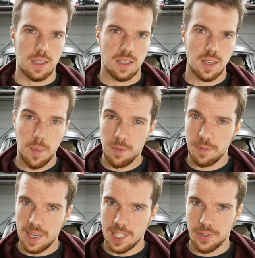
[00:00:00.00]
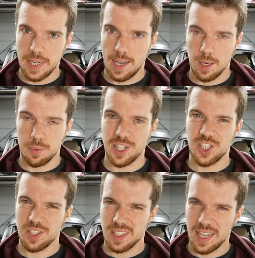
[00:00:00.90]
Some factory
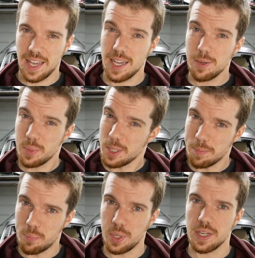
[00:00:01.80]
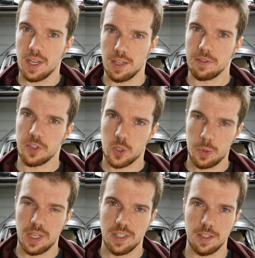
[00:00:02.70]
calibrations can be a bit
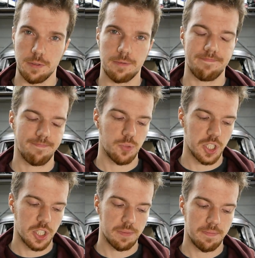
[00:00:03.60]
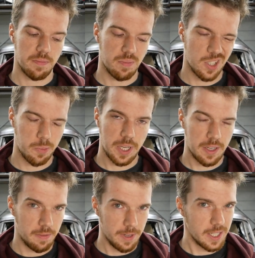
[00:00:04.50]
unresponsive, which, despite
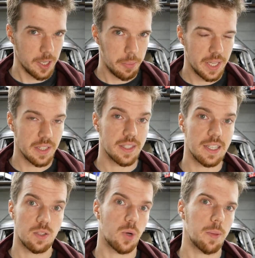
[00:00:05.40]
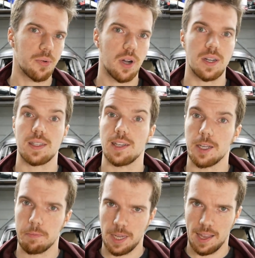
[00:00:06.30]
conflicting opinions, is why products like
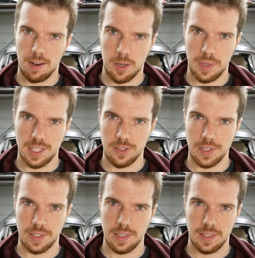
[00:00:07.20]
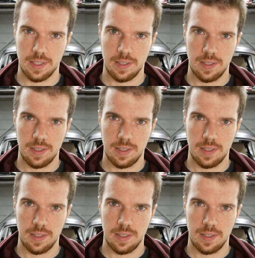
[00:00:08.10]
Pedal Commander exist.